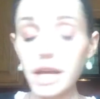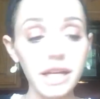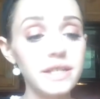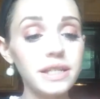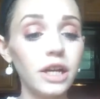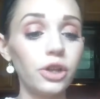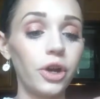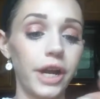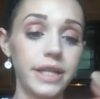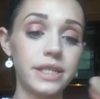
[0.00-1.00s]

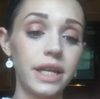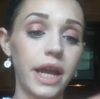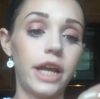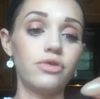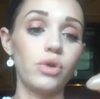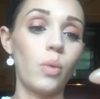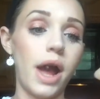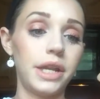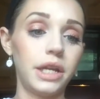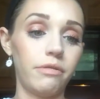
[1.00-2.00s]
Concealer, Instant Age
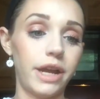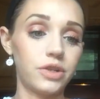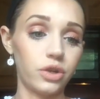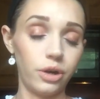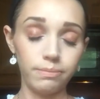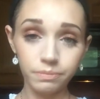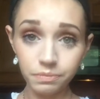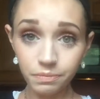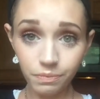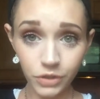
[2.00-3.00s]
Rewind Eraser,
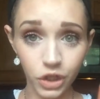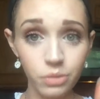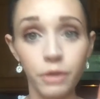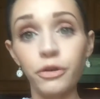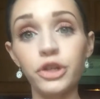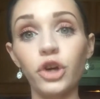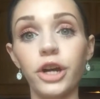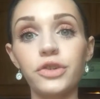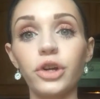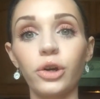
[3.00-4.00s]
excuse me, for
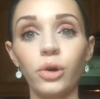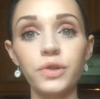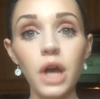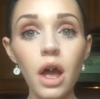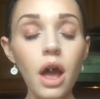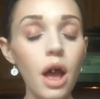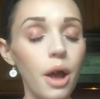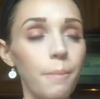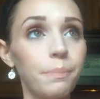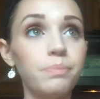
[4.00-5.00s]
dark circles.
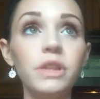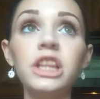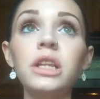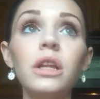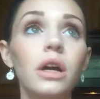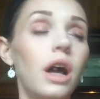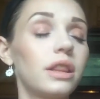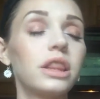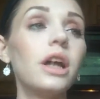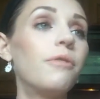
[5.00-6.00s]

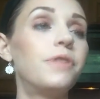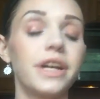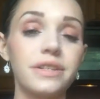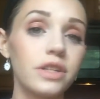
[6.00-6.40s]
Love this.